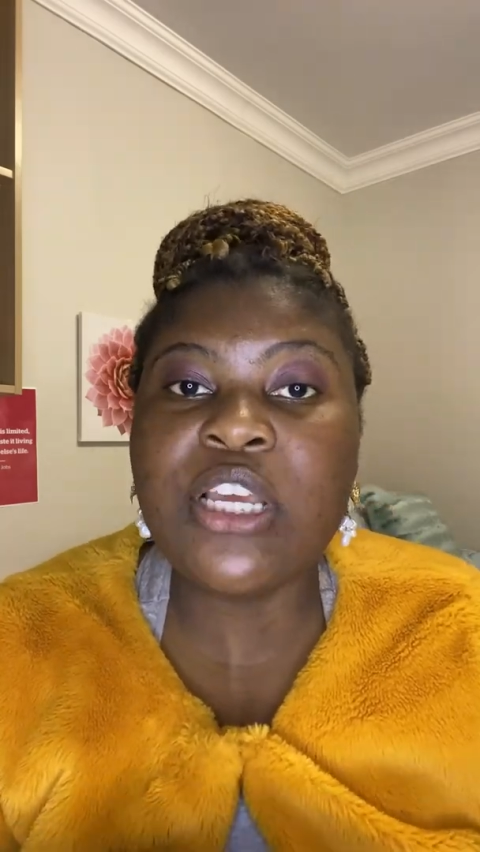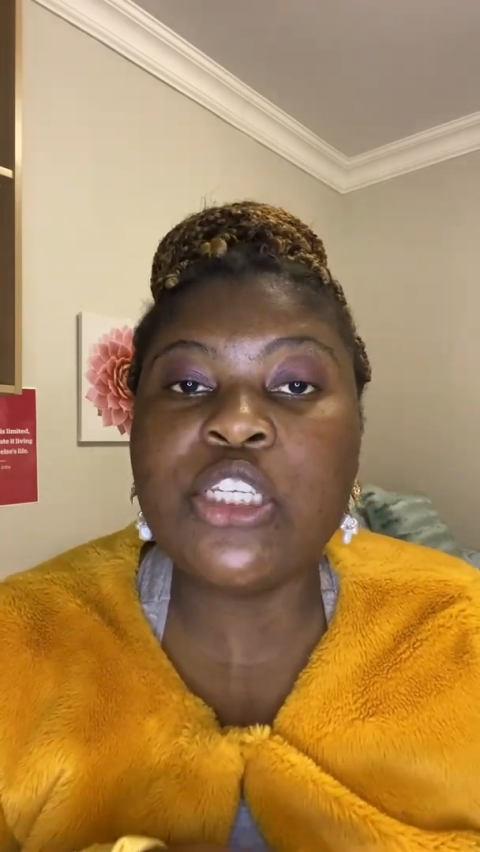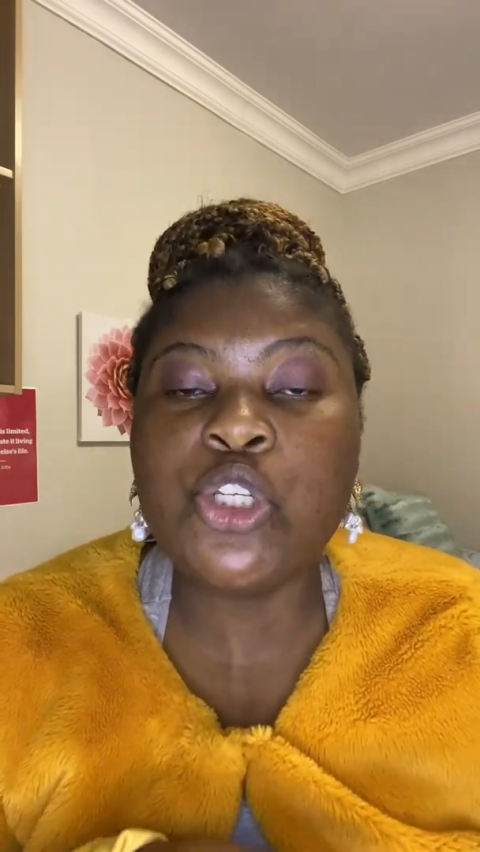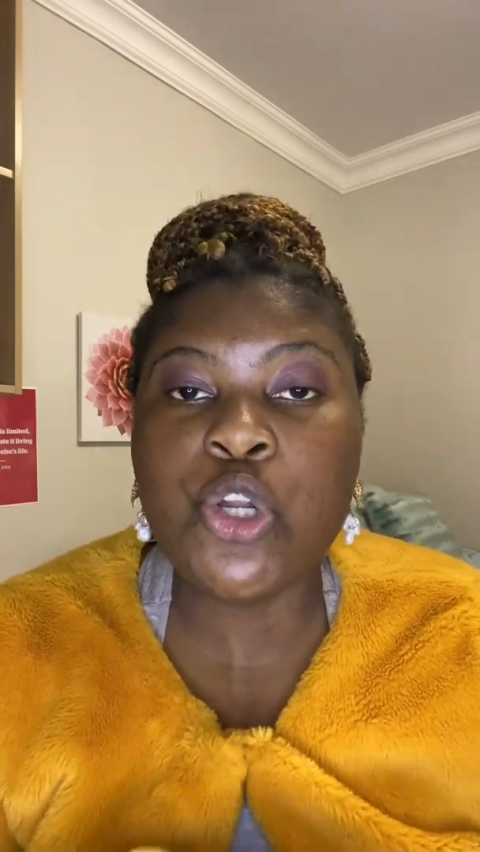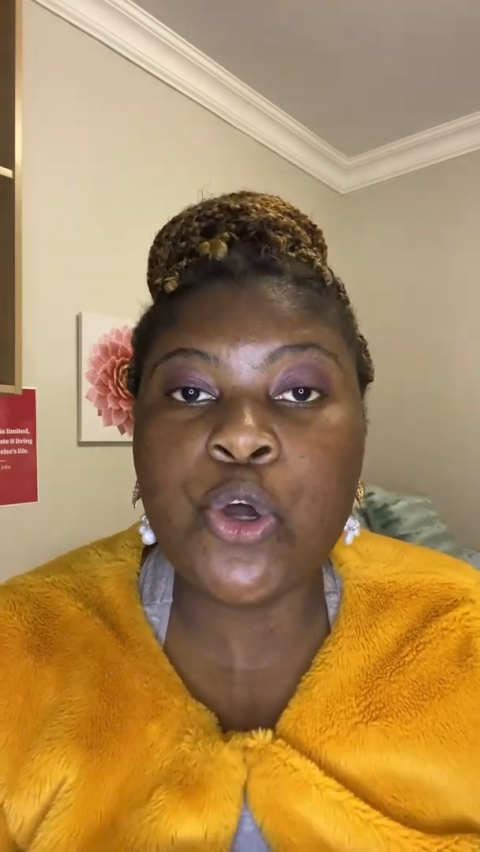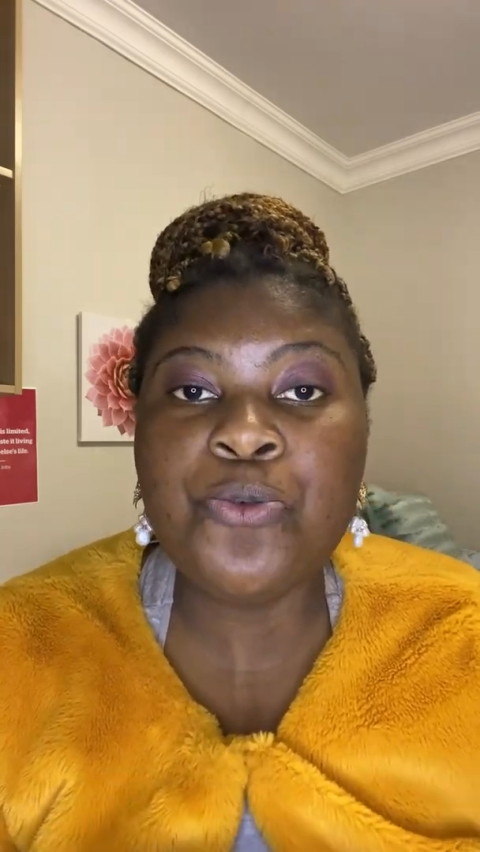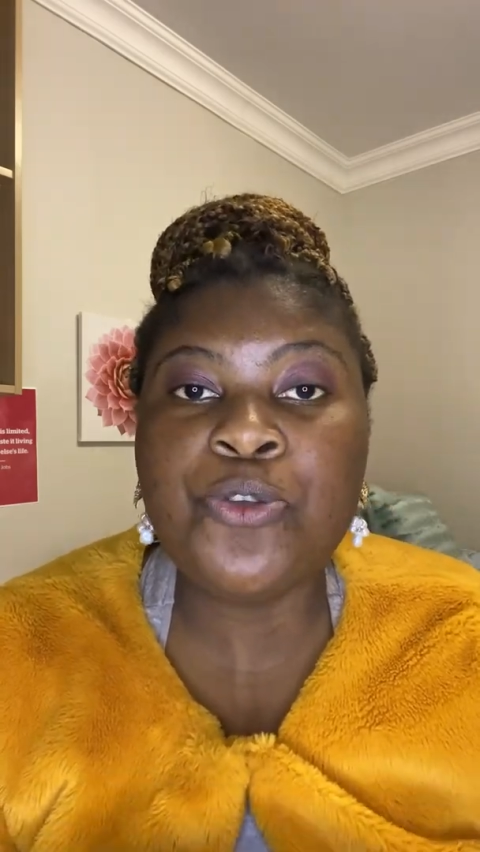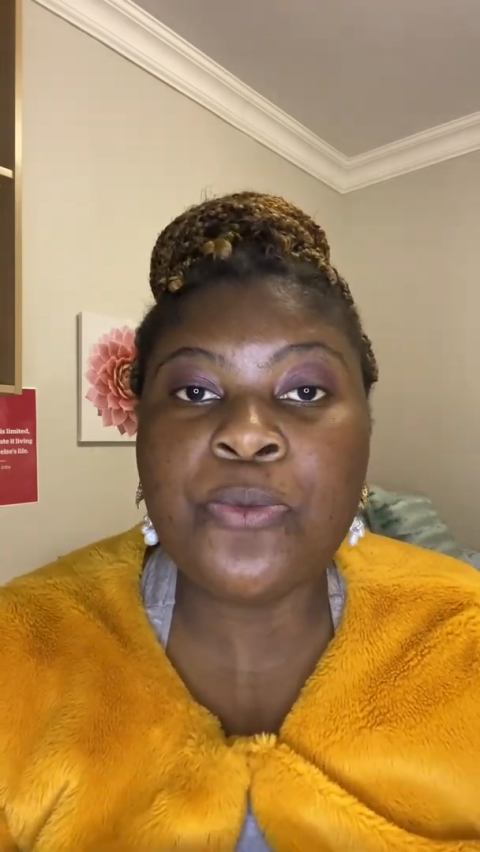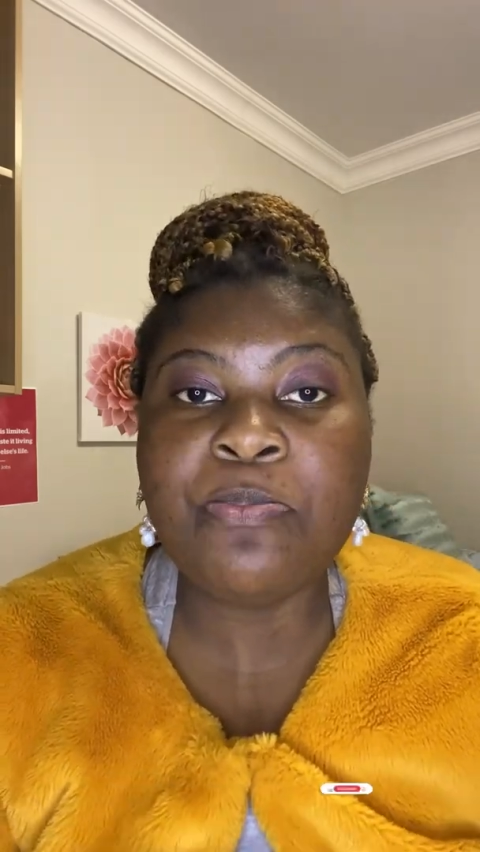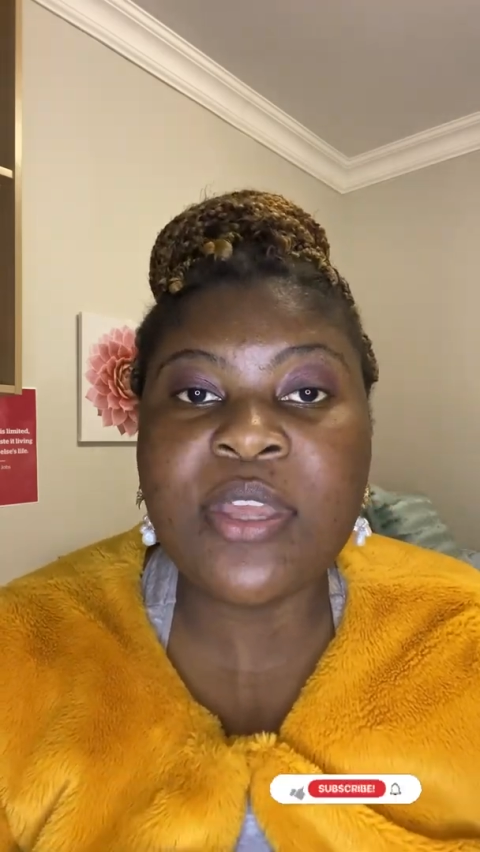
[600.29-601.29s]
is known
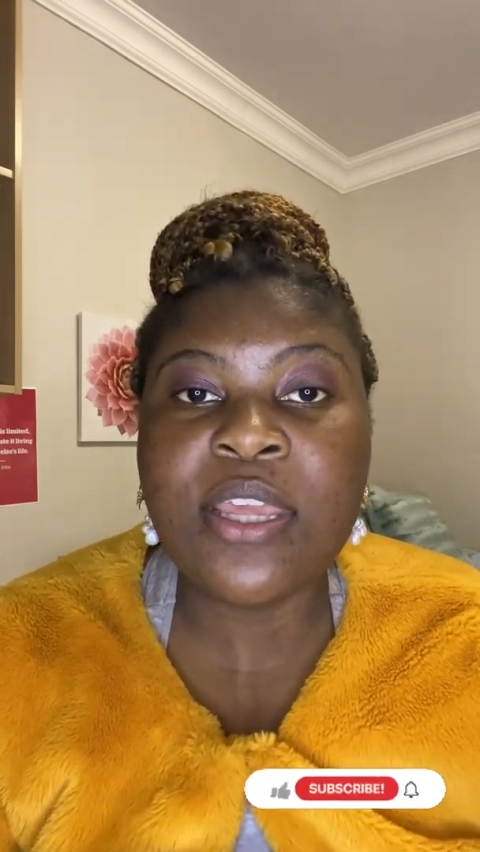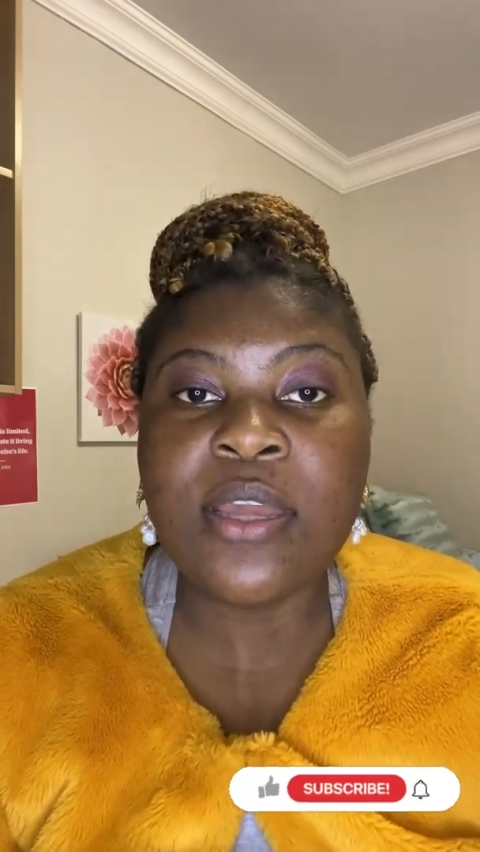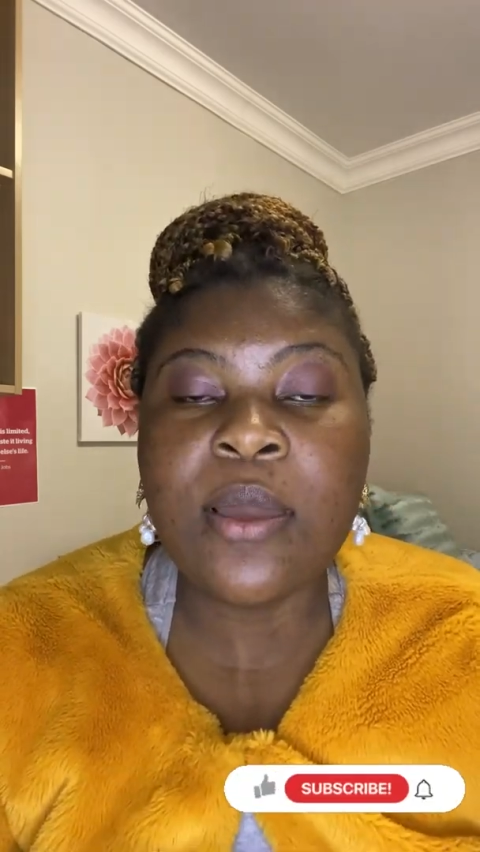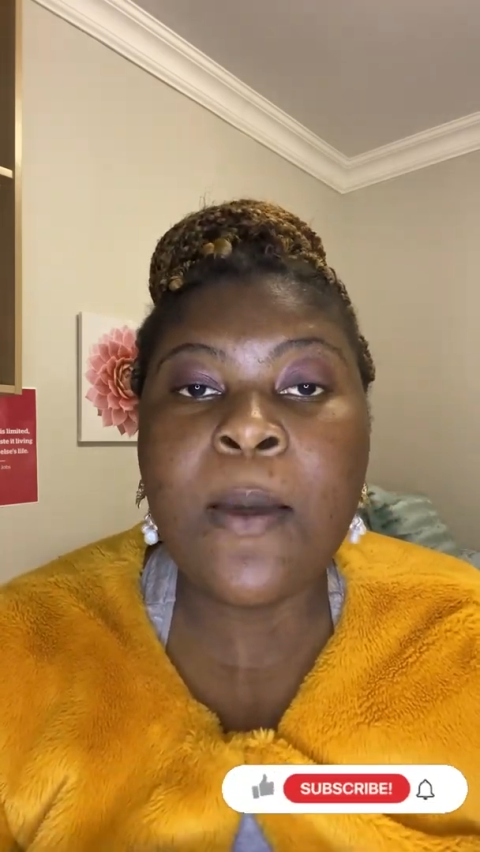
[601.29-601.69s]
to be